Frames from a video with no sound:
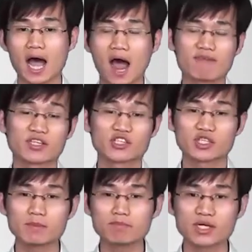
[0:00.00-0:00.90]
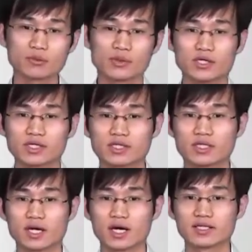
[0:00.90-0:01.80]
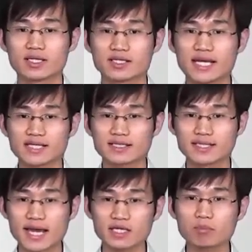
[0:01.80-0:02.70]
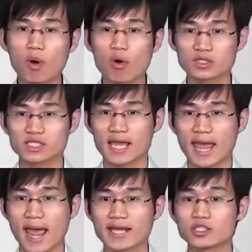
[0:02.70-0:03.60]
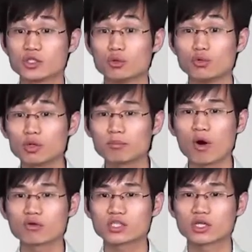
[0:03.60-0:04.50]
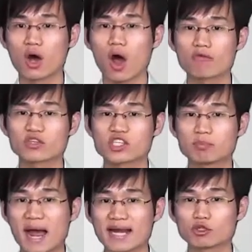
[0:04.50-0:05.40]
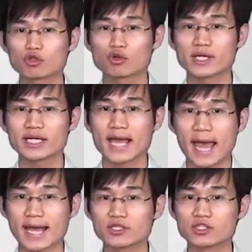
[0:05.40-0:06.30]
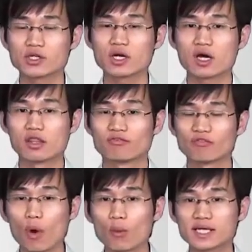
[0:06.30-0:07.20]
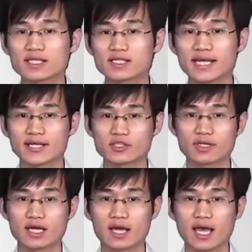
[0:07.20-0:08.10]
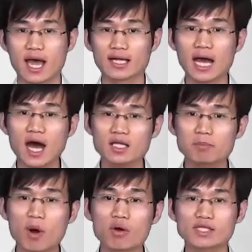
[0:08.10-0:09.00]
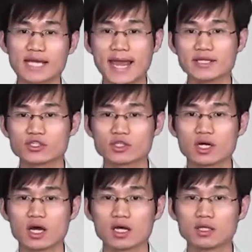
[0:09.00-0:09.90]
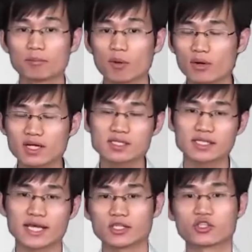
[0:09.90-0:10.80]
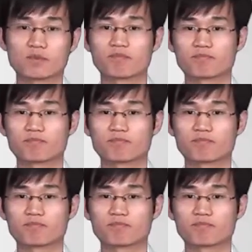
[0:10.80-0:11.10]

After a certain period, the designated ports and the root ports of the spanning tree enter the forwarding state, and other ports enter the blocking state.